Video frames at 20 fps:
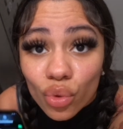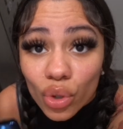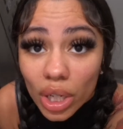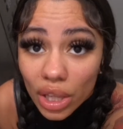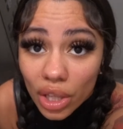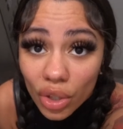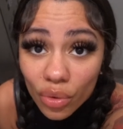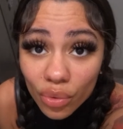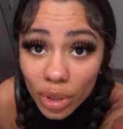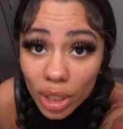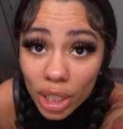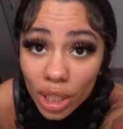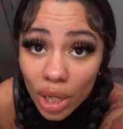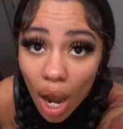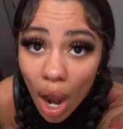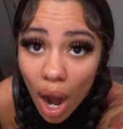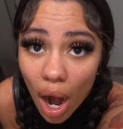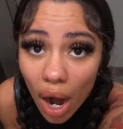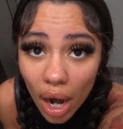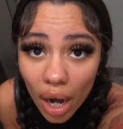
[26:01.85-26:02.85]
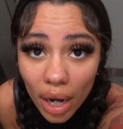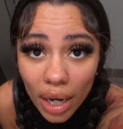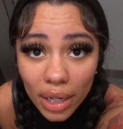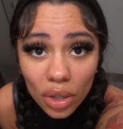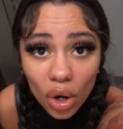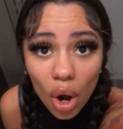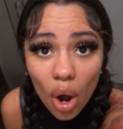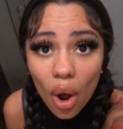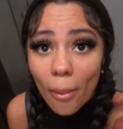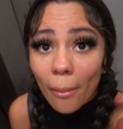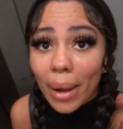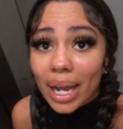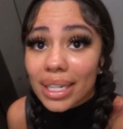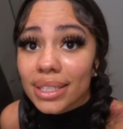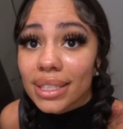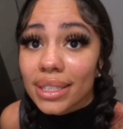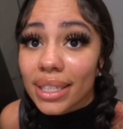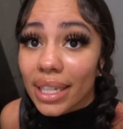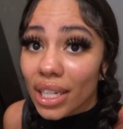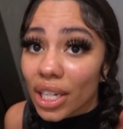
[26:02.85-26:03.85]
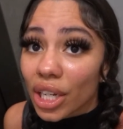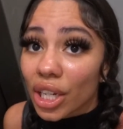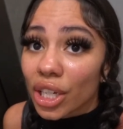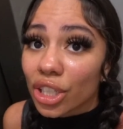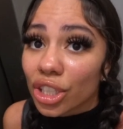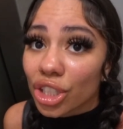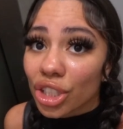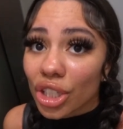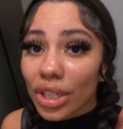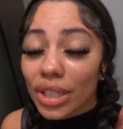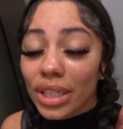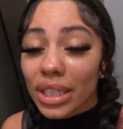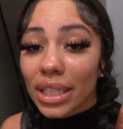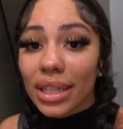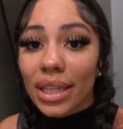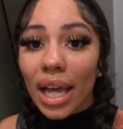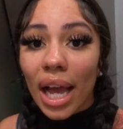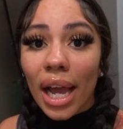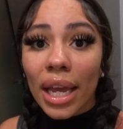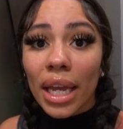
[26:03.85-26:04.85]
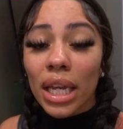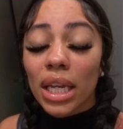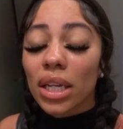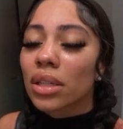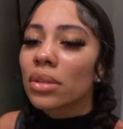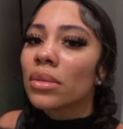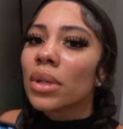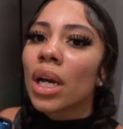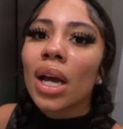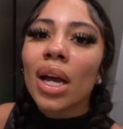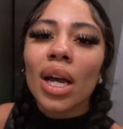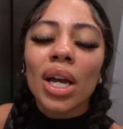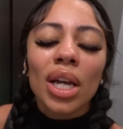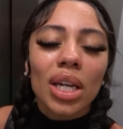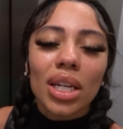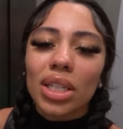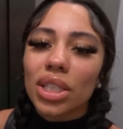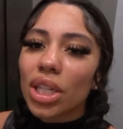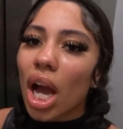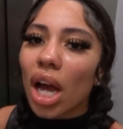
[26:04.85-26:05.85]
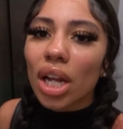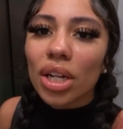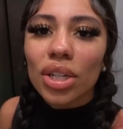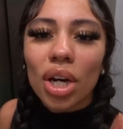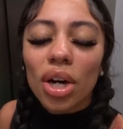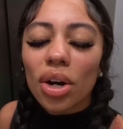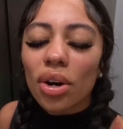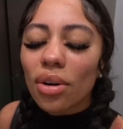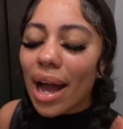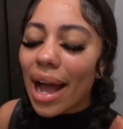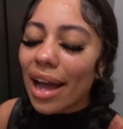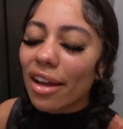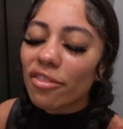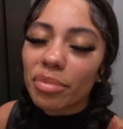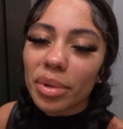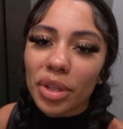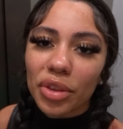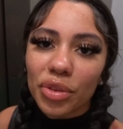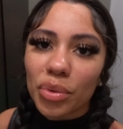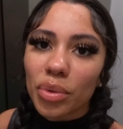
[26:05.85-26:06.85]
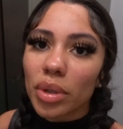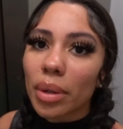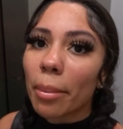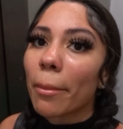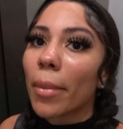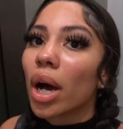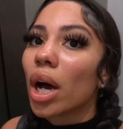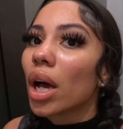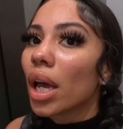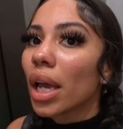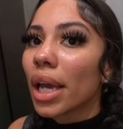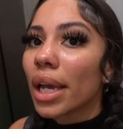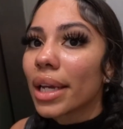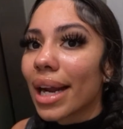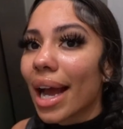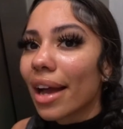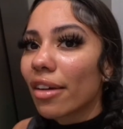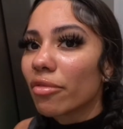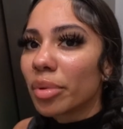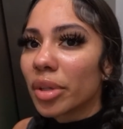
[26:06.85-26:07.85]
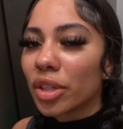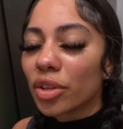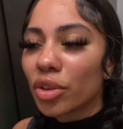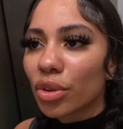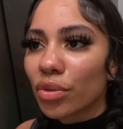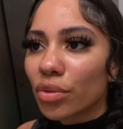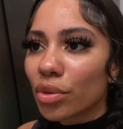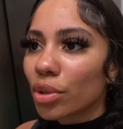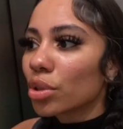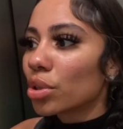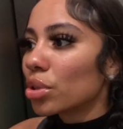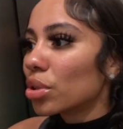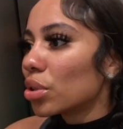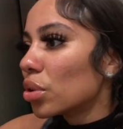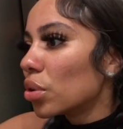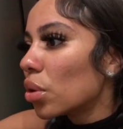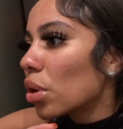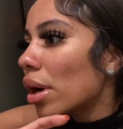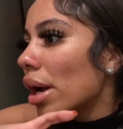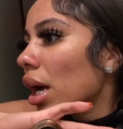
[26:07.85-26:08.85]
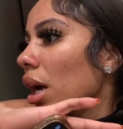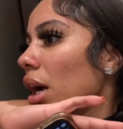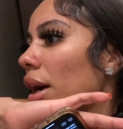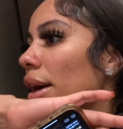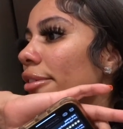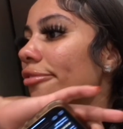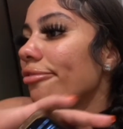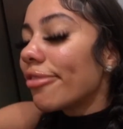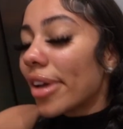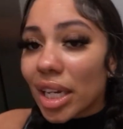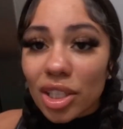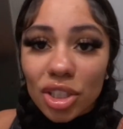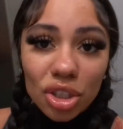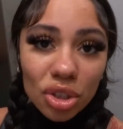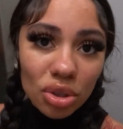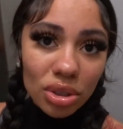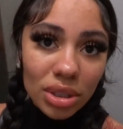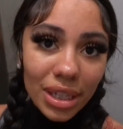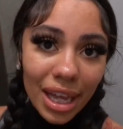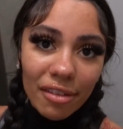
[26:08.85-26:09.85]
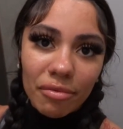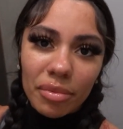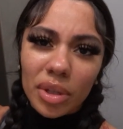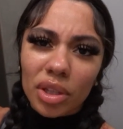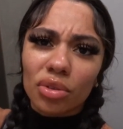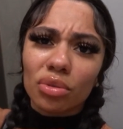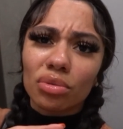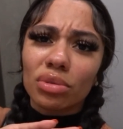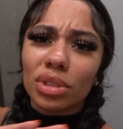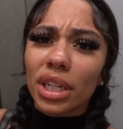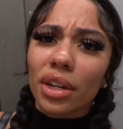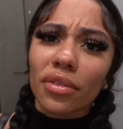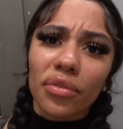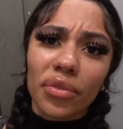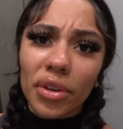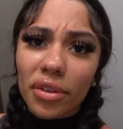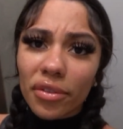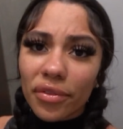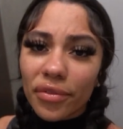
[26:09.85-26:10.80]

really, really hard on my skincare journey. Like, y'all know I've been through the mud, I've been through facials, I've been through different